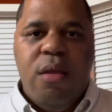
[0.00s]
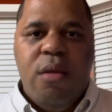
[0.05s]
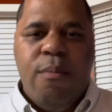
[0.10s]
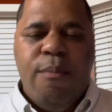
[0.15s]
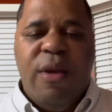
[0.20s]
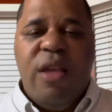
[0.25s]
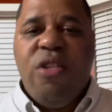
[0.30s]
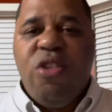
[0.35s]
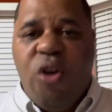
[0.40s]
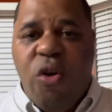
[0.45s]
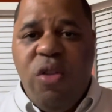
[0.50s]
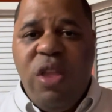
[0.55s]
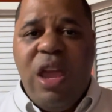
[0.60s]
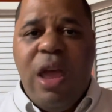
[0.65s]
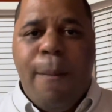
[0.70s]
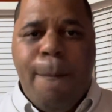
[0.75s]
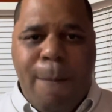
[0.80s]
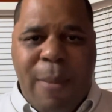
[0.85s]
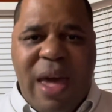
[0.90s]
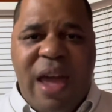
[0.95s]
But it's only a
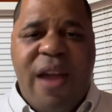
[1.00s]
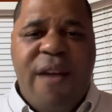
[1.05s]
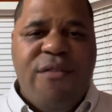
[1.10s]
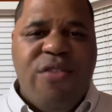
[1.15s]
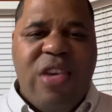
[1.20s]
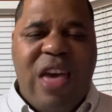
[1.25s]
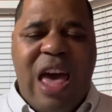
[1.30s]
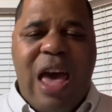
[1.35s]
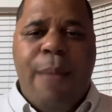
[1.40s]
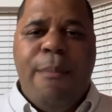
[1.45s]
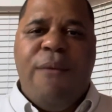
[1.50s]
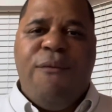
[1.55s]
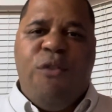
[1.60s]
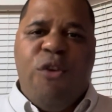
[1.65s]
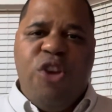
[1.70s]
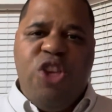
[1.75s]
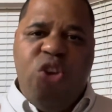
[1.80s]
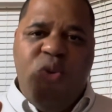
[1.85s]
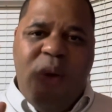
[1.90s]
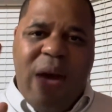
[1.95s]
matter of time
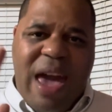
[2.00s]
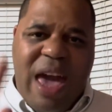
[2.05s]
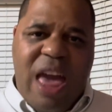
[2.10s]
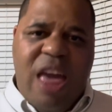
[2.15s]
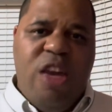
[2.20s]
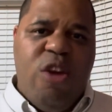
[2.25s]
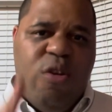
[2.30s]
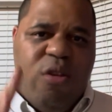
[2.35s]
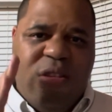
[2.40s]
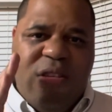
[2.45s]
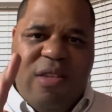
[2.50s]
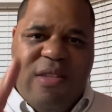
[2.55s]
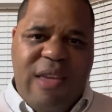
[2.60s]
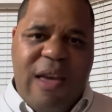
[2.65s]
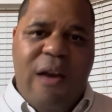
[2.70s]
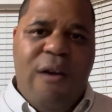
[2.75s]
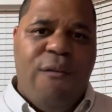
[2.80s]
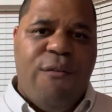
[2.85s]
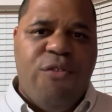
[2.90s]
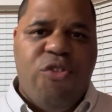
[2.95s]
before you hang
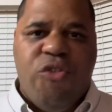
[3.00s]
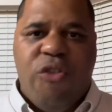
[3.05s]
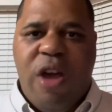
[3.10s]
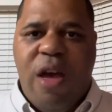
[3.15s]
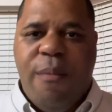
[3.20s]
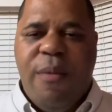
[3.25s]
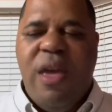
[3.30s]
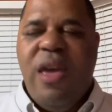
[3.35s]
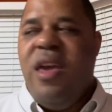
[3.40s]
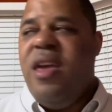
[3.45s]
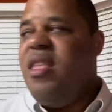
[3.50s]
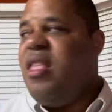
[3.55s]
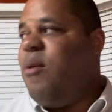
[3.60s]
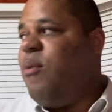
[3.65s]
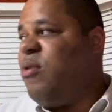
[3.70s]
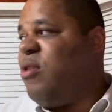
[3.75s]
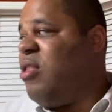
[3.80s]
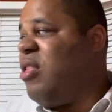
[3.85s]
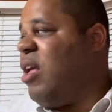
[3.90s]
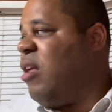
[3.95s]
yourself, Trump. The,
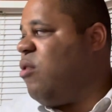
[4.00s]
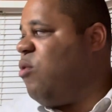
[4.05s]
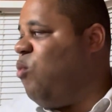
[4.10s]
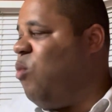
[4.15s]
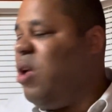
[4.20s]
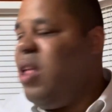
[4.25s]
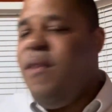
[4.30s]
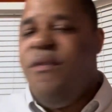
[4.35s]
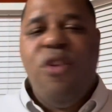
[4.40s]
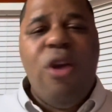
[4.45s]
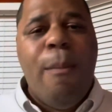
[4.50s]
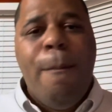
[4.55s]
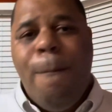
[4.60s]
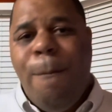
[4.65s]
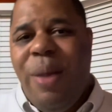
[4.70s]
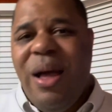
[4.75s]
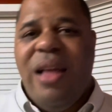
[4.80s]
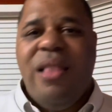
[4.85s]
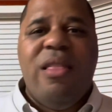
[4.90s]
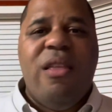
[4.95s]
the, one of your
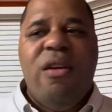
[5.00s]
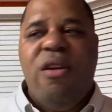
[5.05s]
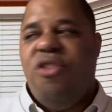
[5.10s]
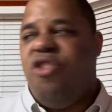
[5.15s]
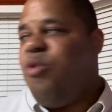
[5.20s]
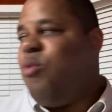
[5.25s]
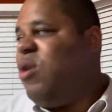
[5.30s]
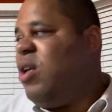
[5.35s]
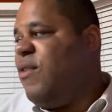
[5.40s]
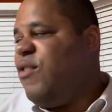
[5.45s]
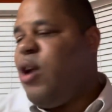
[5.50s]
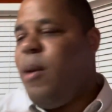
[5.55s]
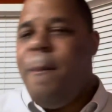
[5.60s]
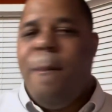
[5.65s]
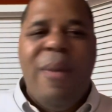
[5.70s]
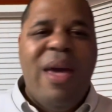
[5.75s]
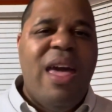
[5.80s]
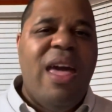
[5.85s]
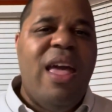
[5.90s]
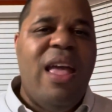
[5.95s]
butlers or one of your
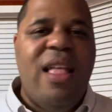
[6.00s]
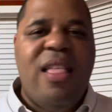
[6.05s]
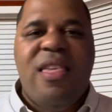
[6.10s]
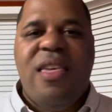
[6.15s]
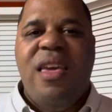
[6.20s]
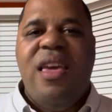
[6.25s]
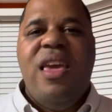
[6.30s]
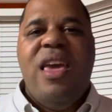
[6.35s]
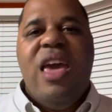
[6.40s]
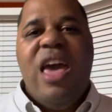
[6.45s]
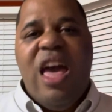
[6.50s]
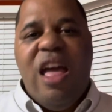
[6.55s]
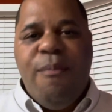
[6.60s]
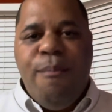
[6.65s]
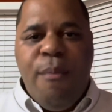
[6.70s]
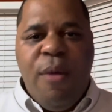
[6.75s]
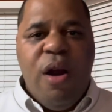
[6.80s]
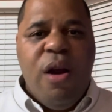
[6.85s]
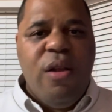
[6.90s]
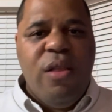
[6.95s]
maids at
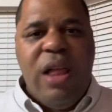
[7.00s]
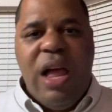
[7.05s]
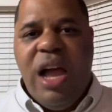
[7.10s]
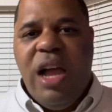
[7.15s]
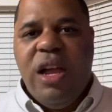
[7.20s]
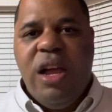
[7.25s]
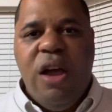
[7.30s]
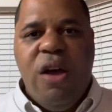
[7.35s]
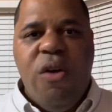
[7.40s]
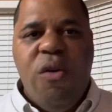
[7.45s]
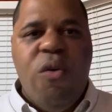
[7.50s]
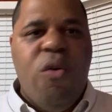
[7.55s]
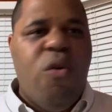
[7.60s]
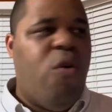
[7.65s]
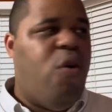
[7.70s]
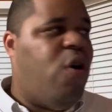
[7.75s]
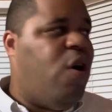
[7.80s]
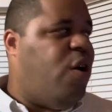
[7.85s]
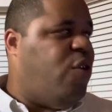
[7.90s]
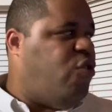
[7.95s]
Mar-a-Lago
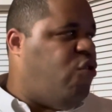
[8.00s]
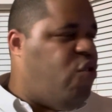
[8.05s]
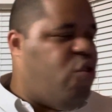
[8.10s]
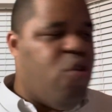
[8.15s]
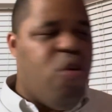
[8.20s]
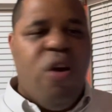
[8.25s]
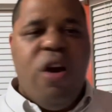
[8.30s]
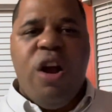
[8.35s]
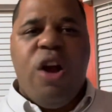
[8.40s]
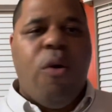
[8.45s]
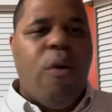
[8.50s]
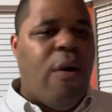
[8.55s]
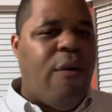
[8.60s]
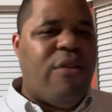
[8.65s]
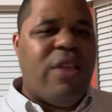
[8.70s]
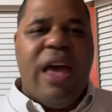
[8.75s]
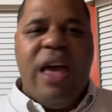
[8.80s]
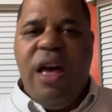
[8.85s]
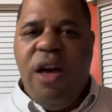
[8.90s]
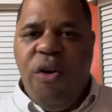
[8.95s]
or New York or wherever
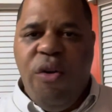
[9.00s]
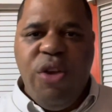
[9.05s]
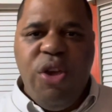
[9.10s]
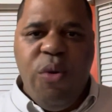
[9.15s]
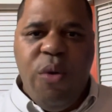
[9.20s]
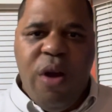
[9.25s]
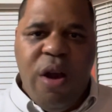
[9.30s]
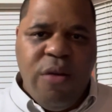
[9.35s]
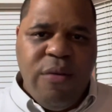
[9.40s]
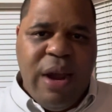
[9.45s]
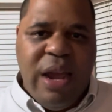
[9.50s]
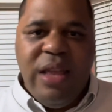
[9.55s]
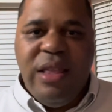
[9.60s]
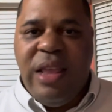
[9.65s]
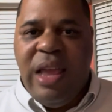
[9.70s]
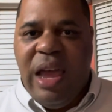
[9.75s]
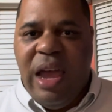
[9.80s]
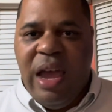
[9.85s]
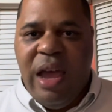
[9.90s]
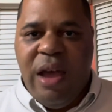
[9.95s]
the hell you are right
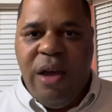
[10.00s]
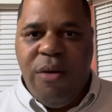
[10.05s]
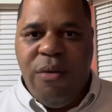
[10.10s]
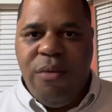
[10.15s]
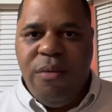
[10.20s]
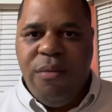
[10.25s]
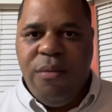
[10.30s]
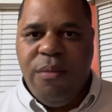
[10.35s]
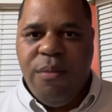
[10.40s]
now